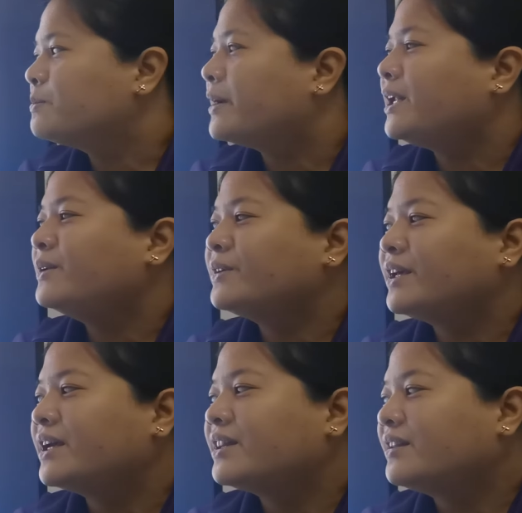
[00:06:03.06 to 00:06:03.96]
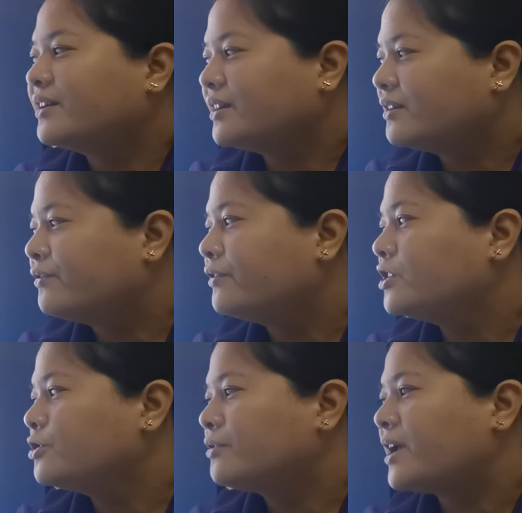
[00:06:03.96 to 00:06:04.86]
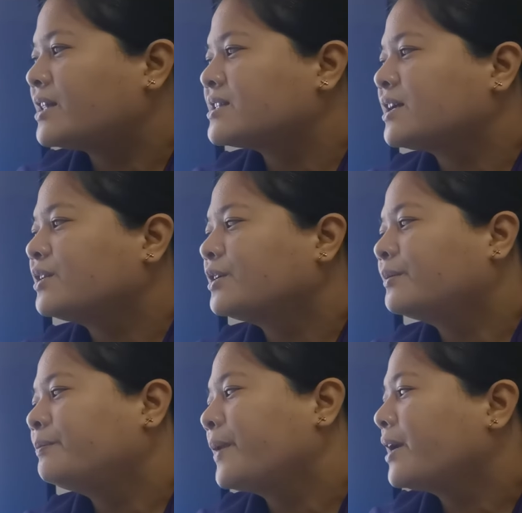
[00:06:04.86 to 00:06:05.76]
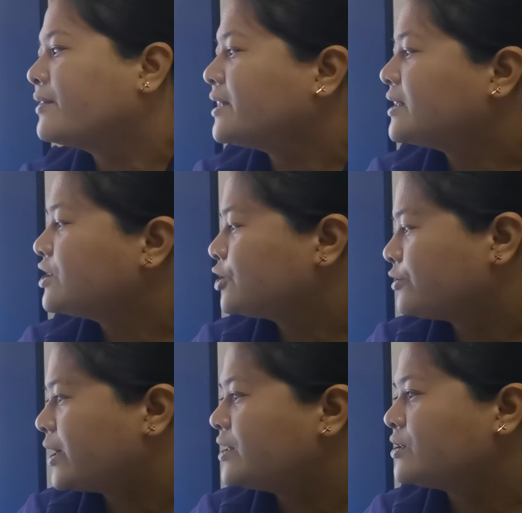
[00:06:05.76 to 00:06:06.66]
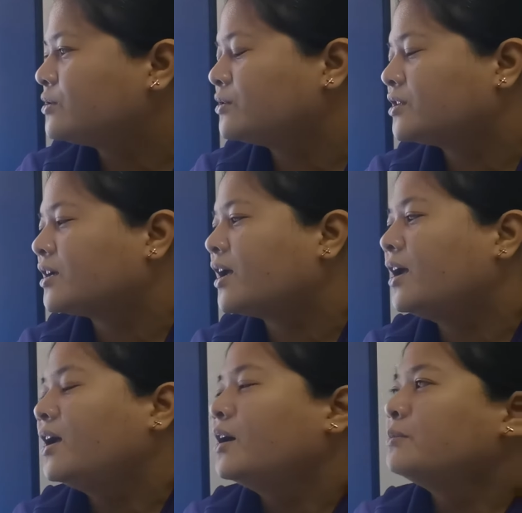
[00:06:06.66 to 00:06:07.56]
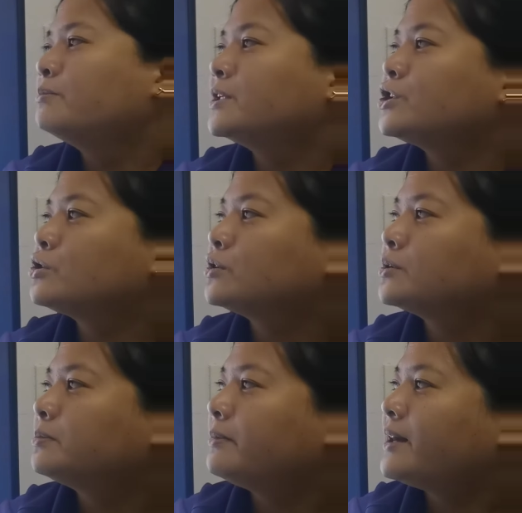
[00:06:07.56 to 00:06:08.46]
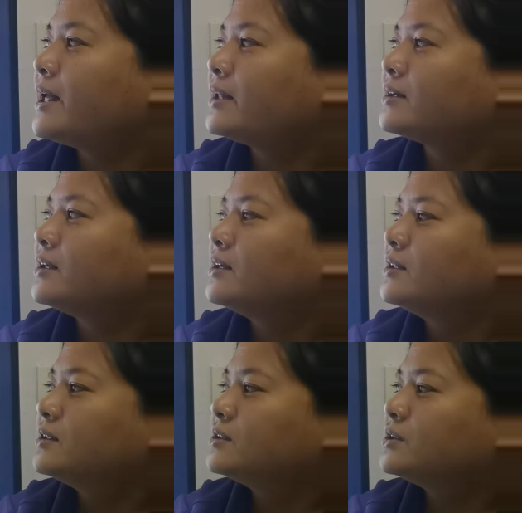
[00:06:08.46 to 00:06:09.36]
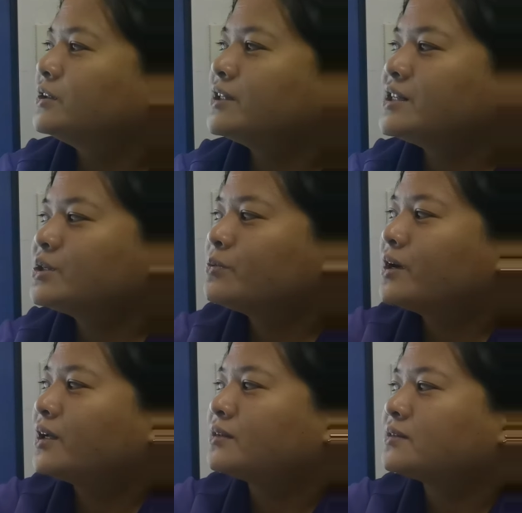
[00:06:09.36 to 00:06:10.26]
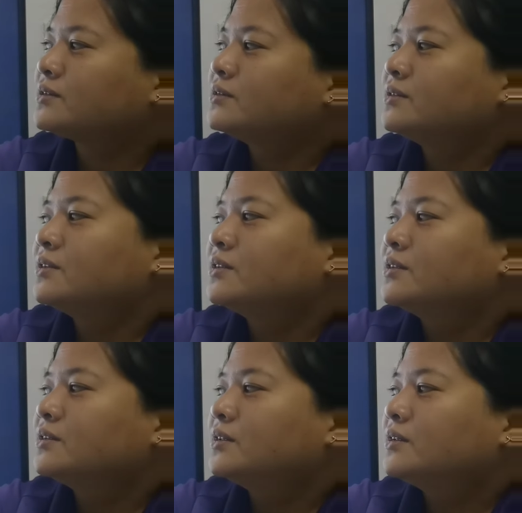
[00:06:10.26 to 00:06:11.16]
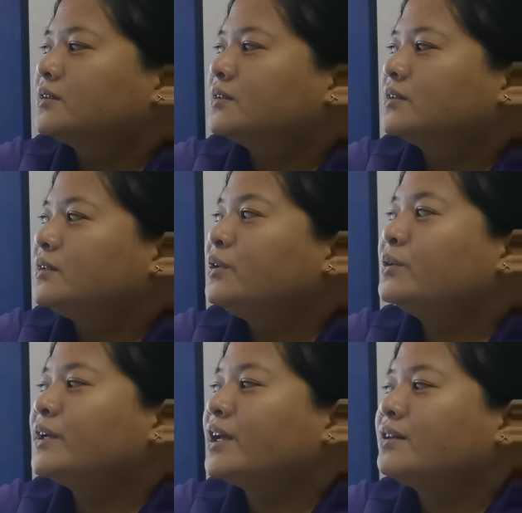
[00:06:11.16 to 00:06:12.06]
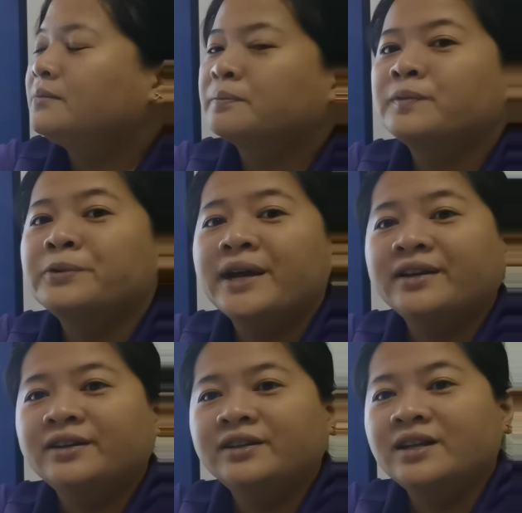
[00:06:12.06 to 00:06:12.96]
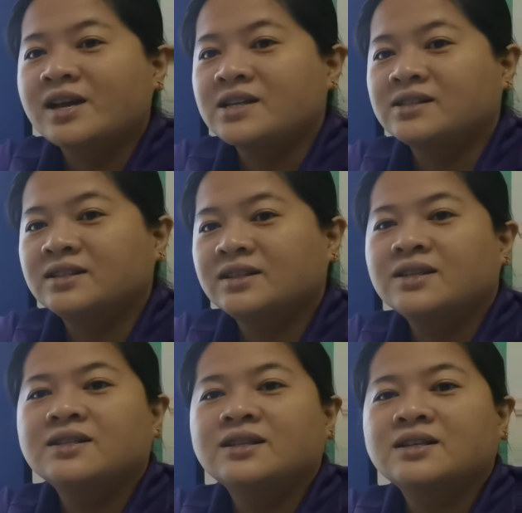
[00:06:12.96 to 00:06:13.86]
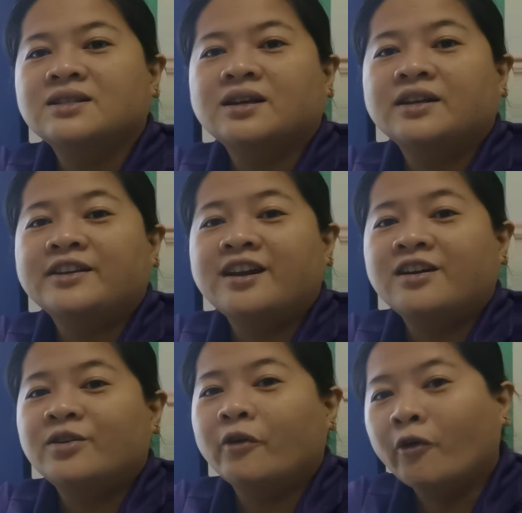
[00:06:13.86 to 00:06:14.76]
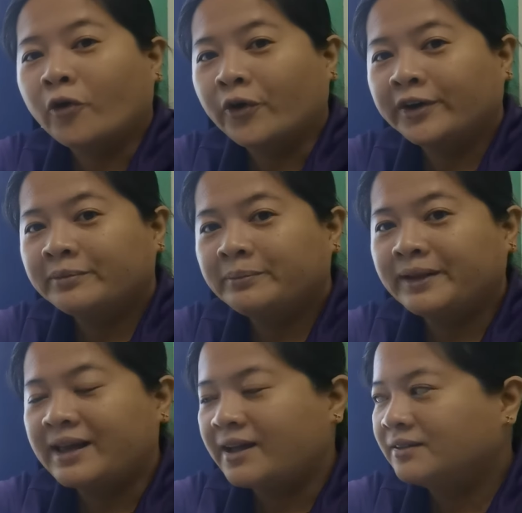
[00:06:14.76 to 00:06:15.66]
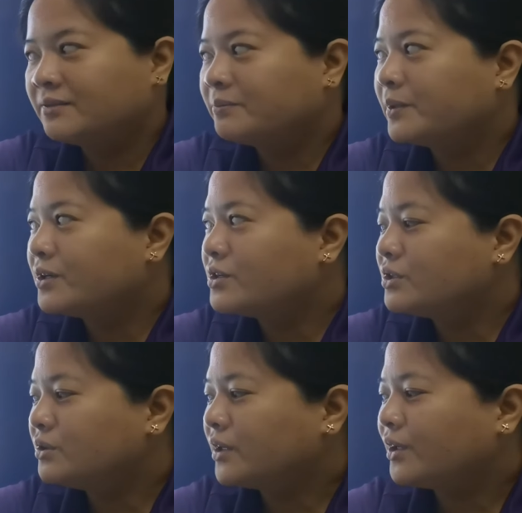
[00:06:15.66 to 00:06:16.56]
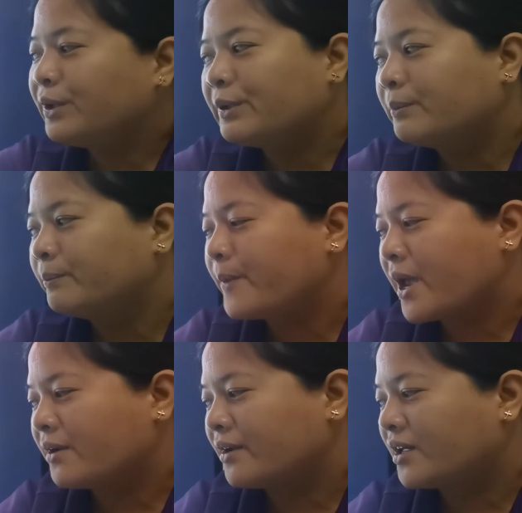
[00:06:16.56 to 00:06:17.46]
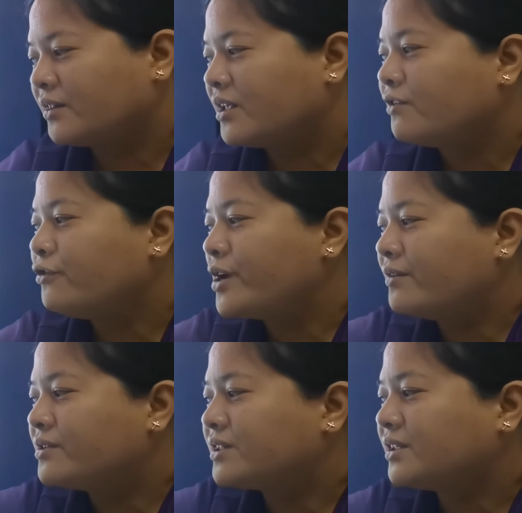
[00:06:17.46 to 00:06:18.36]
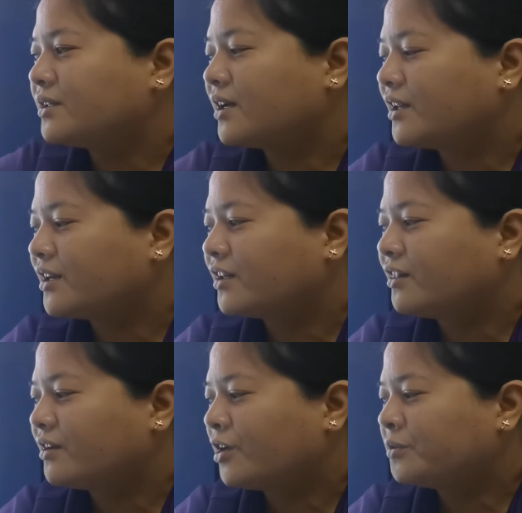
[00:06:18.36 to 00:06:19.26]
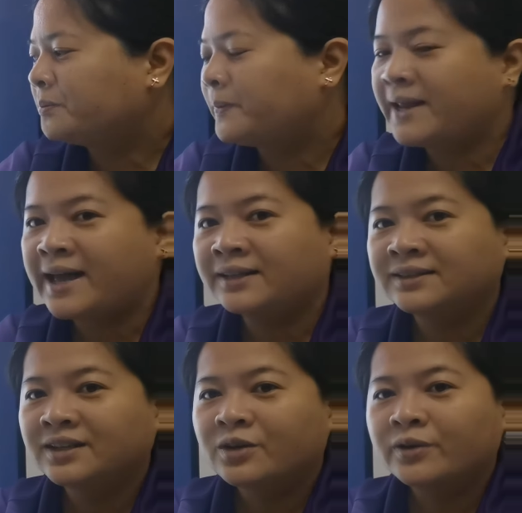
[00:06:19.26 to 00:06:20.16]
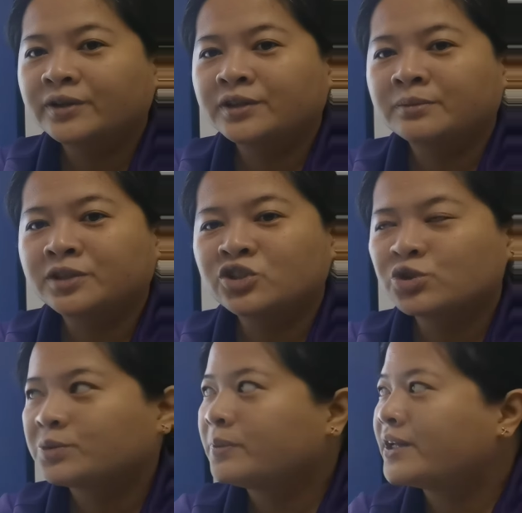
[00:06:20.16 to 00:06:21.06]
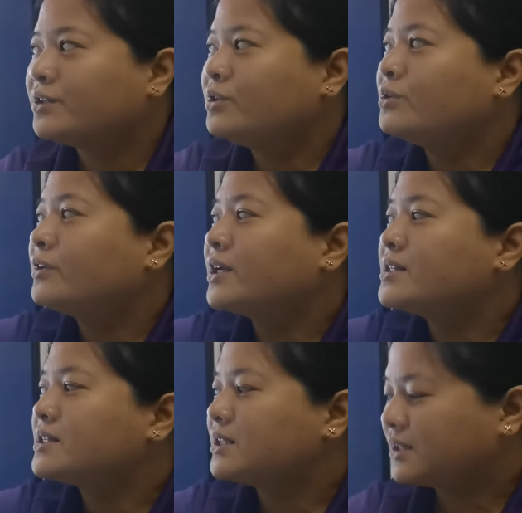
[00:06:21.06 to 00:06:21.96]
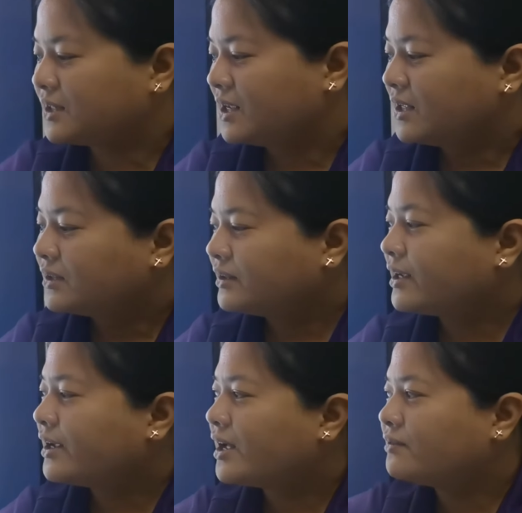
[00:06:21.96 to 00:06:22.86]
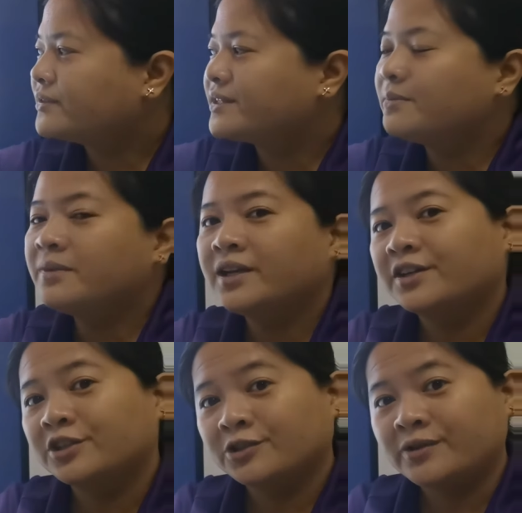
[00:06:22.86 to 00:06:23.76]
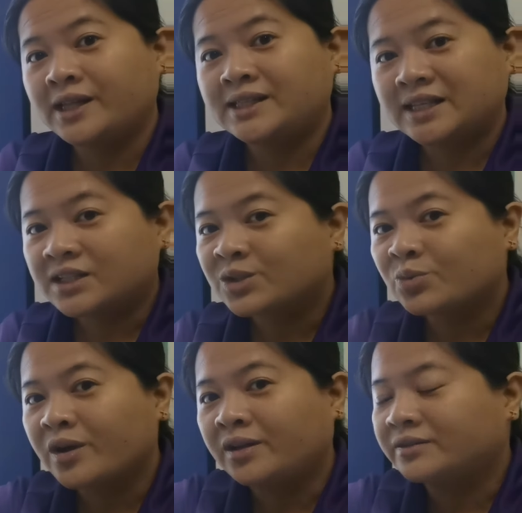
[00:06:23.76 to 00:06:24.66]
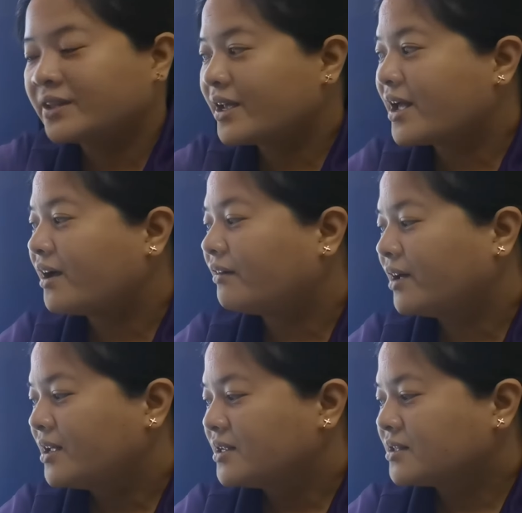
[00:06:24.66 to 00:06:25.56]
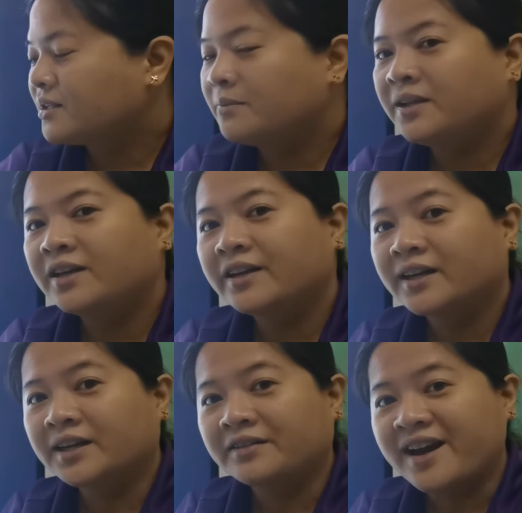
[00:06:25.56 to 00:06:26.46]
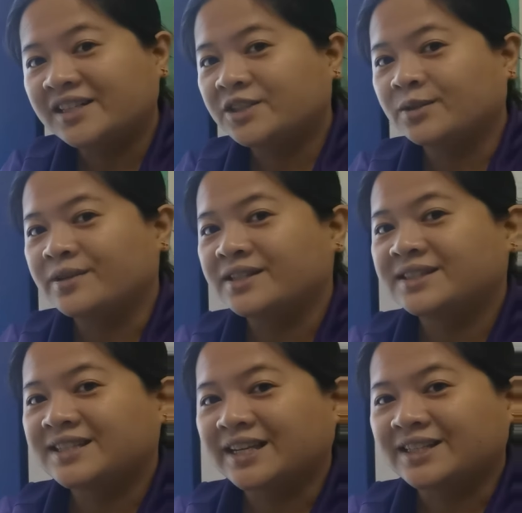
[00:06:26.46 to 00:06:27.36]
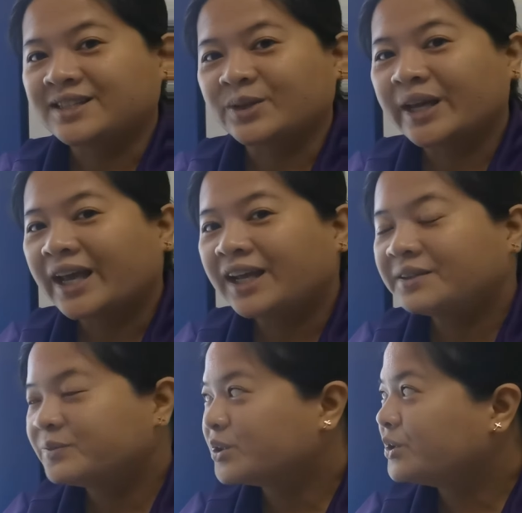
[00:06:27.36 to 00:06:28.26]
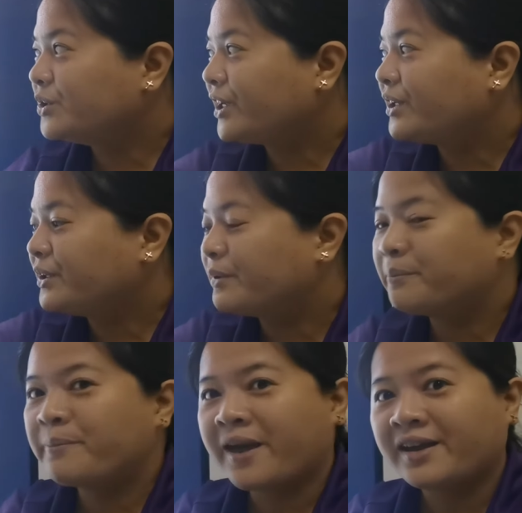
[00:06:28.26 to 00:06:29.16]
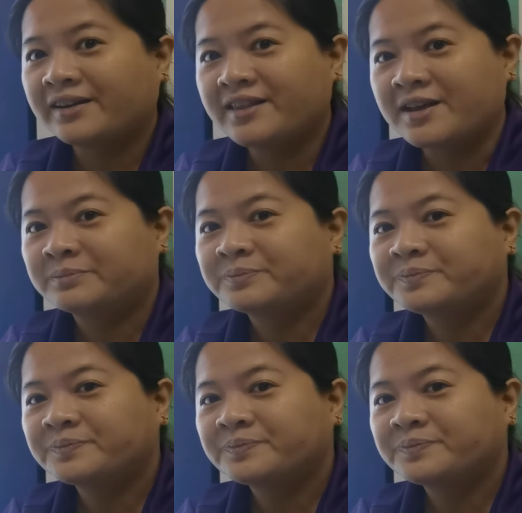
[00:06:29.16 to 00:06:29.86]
by looking at their different traits and comparing these traits to the mature plant. So this one, you can recognize that this is a young corn plant because you can compare it. If you have seen an adult plant or the mature plant, you can see that they have similar traits as well. They have similar characteristics, okay? So you can compare them.